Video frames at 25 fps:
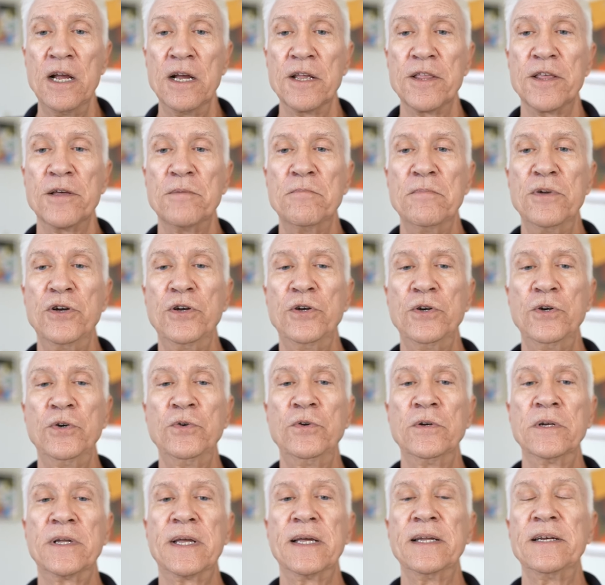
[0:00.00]
the
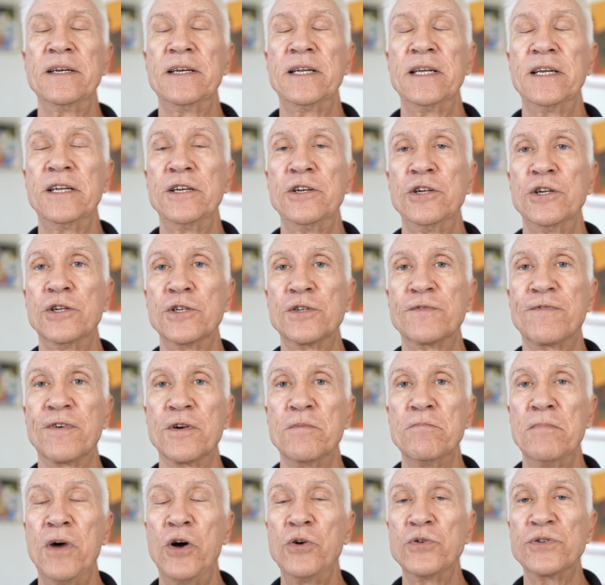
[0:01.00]
moon continues
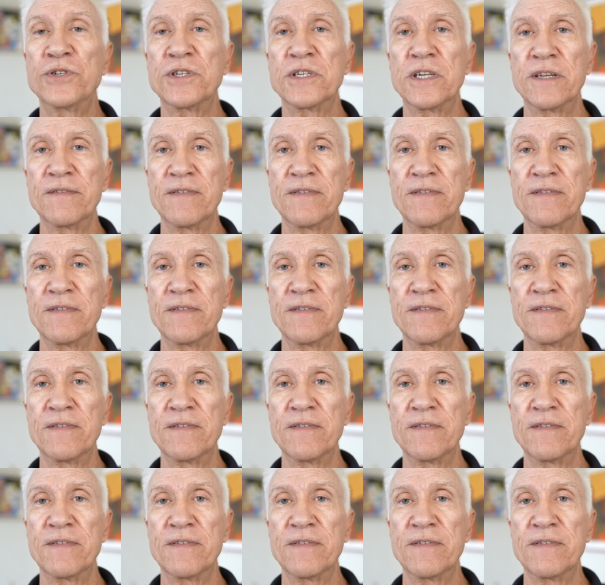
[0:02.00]
for most